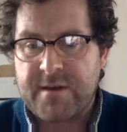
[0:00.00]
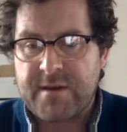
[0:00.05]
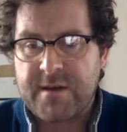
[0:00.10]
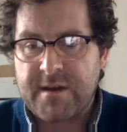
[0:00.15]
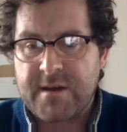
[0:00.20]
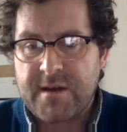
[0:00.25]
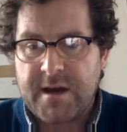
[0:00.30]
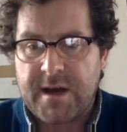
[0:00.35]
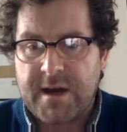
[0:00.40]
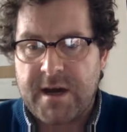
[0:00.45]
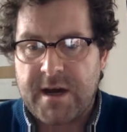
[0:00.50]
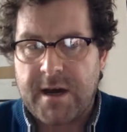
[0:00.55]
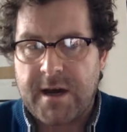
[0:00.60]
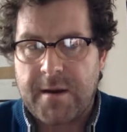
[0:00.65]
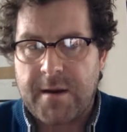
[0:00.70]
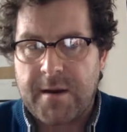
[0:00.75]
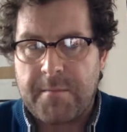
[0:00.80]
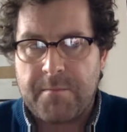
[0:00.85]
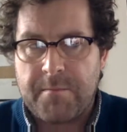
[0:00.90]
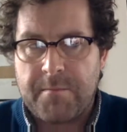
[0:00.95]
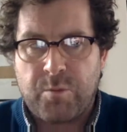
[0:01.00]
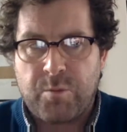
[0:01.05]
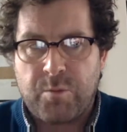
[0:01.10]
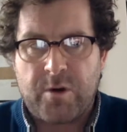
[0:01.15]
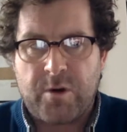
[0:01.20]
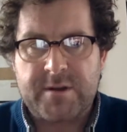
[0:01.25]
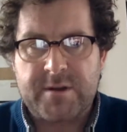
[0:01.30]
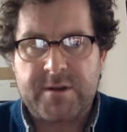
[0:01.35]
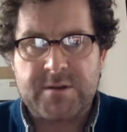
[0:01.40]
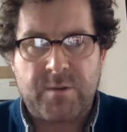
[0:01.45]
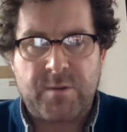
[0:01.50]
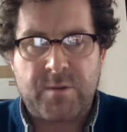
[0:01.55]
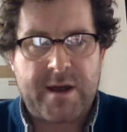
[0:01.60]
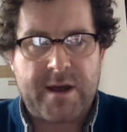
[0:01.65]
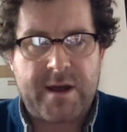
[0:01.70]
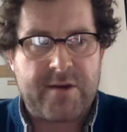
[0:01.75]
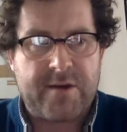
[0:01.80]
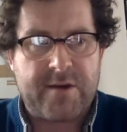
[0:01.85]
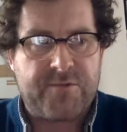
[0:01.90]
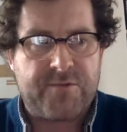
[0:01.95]
Um, one is a way
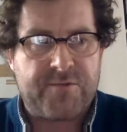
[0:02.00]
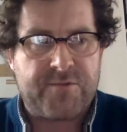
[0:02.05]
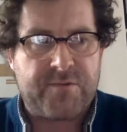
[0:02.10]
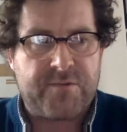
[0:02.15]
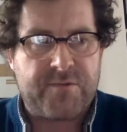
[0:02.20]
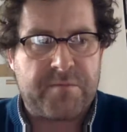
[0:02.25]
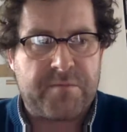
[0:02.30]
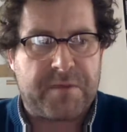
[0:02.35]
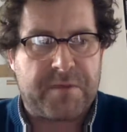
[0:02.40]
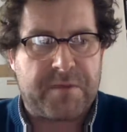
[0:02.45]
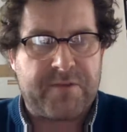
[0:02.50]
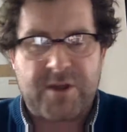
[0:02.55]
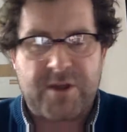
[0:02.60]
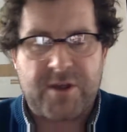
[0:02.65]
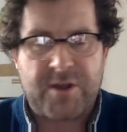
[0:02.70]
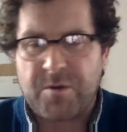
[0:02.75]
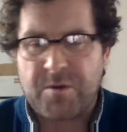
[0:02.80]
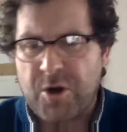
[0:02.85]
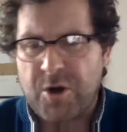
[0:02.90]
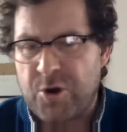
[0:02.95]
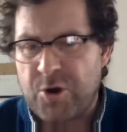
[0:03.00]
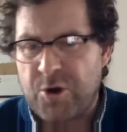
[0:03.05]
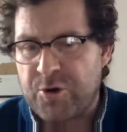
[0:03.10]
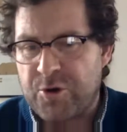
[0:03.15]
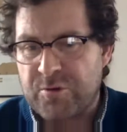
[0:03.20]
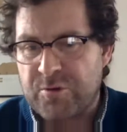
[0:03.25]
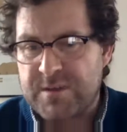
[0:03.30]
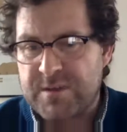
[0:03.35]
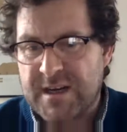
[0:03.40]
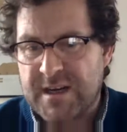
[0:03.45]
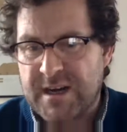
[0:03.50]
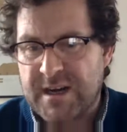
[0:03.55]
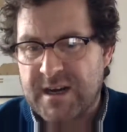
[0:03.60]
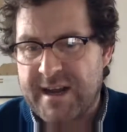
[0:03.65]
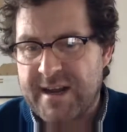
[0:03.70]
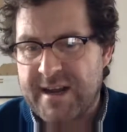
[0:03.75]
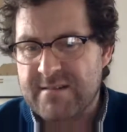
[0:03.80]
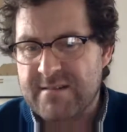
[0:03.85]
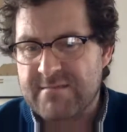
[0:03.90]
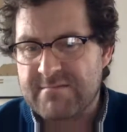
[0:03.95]
of giving you a hurdle to
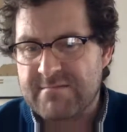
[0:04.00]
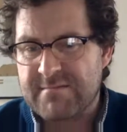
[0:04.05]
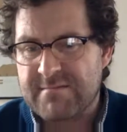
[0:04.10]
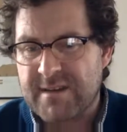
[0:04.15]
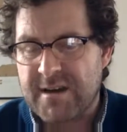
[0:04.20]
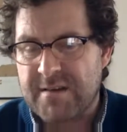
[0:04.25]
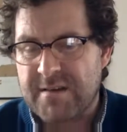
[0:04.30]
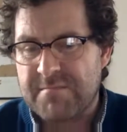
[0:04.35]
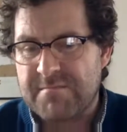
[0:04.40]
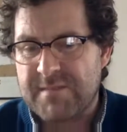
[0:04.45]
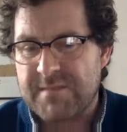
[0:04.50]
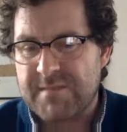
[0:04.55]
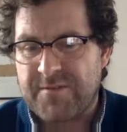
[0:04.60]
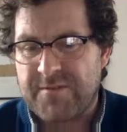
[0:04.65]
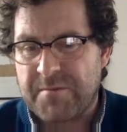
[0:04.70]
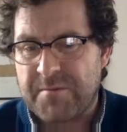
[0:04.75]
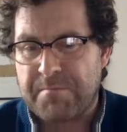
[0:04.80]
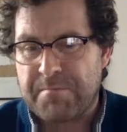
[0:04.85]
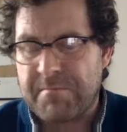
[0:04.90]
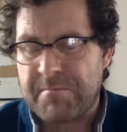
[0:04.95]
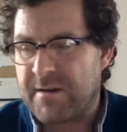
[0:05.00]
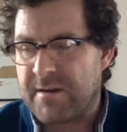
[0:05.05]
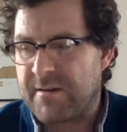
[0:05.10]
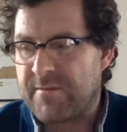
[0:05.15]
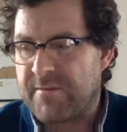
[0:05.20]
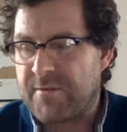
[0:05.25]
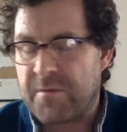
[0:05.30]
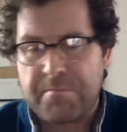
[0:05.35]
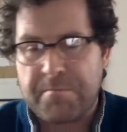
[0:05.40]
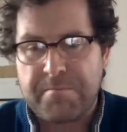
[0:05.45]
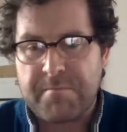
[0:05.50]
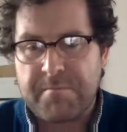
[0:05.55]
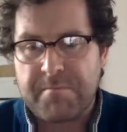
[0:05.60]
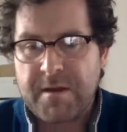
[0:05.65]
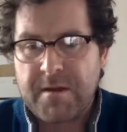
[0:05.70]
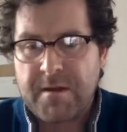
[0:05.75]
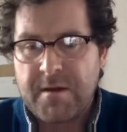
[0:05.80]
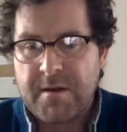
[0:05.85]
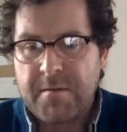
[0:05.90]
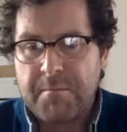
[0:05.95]
clear. Um, if you you know if you
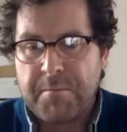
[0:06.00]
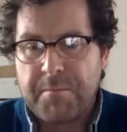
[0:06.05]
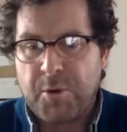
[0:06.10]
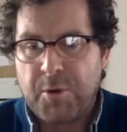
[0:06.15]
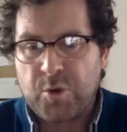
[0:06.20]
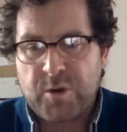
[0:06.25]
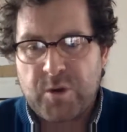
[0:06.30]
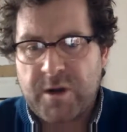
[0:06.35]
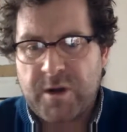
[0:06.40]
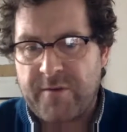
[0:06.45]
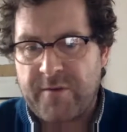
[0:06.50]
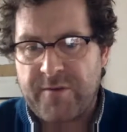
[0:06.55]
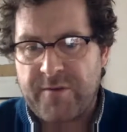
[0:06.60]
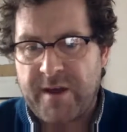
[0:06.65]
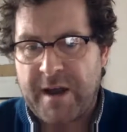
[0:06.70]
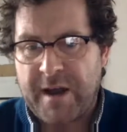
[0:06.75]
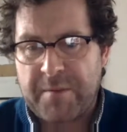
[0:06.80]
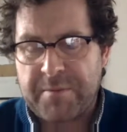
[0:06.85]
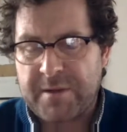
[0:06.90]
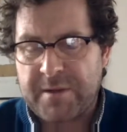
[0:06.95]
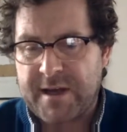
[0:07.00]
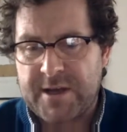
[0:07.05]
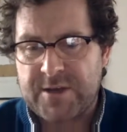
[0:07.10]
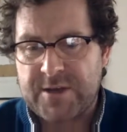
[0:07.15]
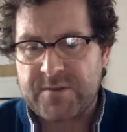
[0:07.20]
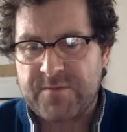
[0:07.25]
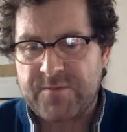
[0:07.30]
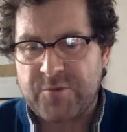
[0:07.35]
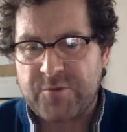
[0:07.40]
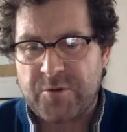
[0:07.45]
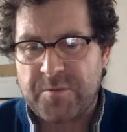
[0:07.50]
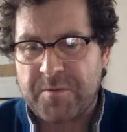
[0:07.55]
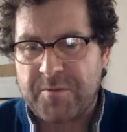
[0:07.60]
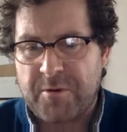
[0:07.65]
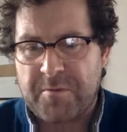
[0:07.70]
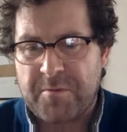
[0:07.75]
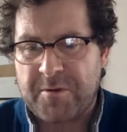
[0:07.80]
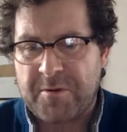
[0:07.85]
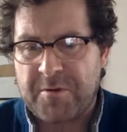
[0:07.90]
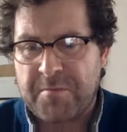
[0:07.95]
bulk at an application form, you're
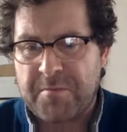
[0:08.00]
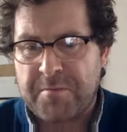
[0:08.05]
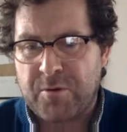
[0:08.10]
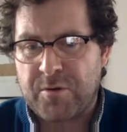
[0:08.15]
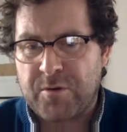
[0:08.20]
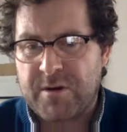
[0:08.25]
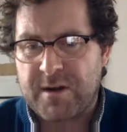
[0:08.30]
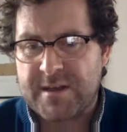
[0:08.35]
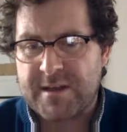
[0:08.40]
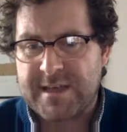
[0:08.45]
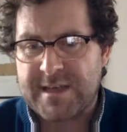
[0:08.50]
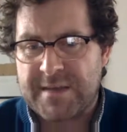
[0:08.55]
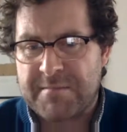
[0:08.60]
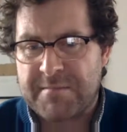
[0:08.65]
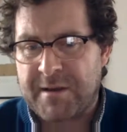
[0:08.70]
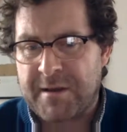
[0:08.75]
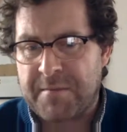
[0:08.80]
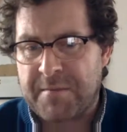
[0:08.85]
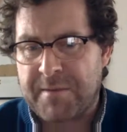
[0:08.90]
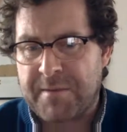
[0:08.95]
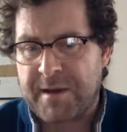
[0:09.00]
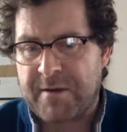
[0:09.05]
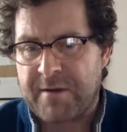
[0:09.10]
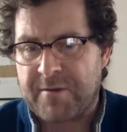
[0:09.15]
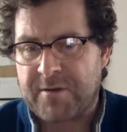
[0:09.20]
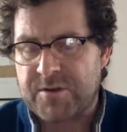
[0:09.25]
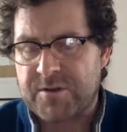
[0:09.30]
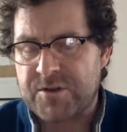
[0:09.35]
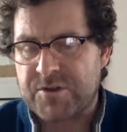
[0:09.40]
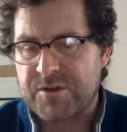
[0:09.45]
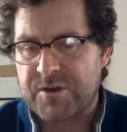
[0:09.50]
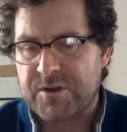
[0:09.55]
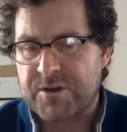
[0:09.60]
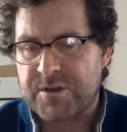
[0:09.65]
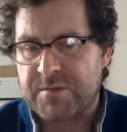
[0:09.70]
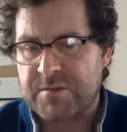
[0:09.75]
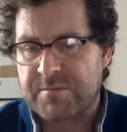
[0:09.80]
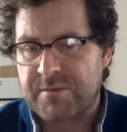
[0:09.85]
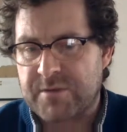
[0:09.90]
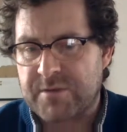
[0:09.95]
probably going to bulk at a 10 million pound
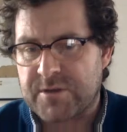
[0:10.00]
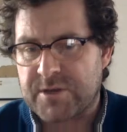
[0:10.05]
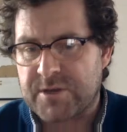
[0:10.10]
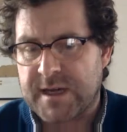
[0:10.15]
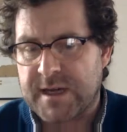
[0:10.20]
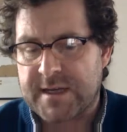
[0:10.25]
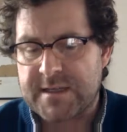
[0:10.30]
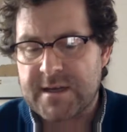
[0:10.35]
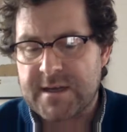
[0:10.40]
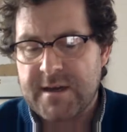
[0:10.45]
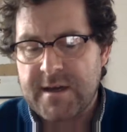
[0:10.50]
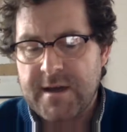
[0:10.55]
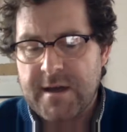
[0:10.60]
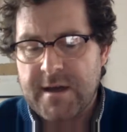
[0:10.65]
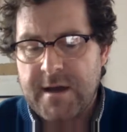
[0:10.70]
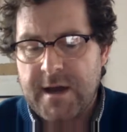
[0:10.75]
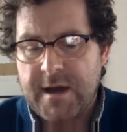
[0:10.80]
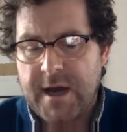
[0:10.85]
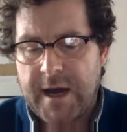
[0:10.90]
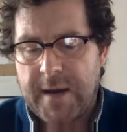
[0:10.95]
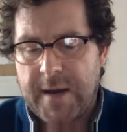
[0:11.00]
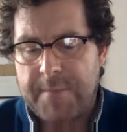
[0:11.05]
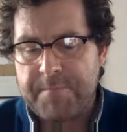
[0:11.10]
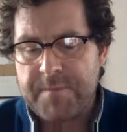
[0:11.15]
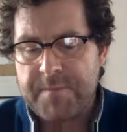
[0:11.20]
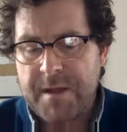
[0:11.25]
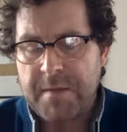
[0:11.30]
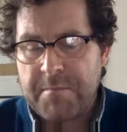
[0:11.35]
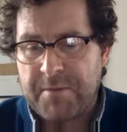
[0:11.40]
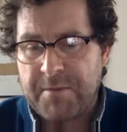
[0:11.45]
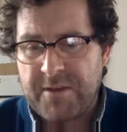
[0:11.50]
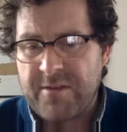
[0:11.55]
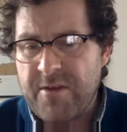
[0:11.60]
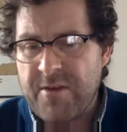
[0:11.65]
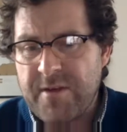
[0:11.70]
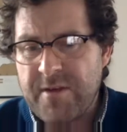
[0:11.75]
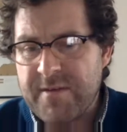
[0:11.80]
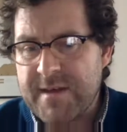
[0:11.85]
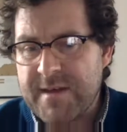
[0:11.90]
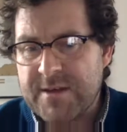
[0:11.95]
construction project. Um, but the other
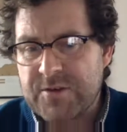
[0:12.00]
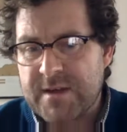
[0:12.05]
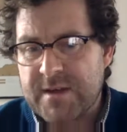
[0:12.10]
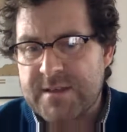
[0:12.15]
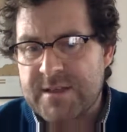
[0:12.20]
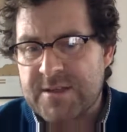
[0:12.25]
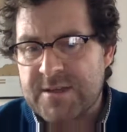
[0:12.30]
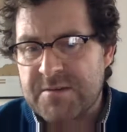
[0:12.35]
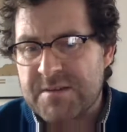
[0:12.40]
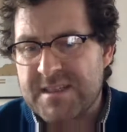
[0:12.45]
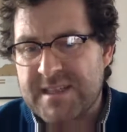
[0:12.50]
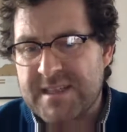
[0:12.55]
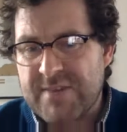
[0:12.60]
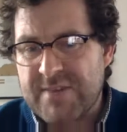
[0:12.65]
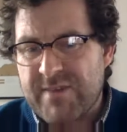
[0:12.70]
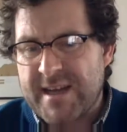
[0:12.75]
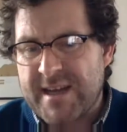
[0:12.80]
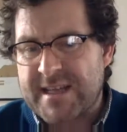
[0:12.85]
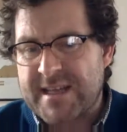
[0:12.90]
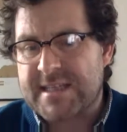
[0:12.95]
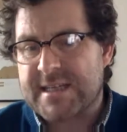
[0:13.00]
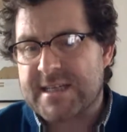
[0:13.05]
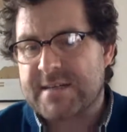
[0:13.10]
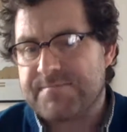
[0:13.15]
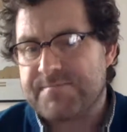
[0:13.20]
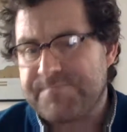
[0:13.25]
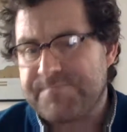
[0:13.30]
thing they're trying to do is de-risk